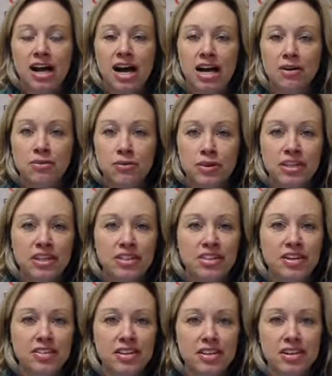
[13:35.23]
I really
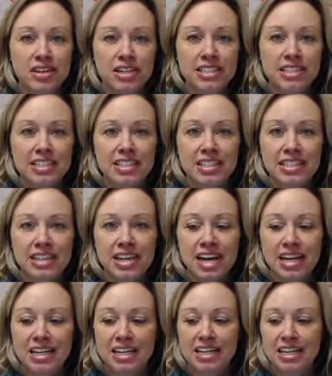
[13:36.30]
think that you're going to see a
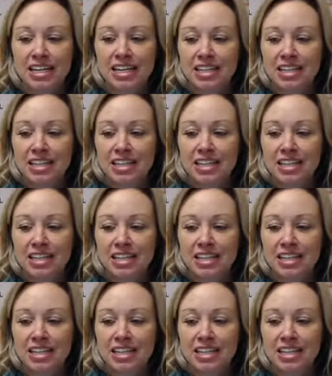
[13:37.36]
lot in it.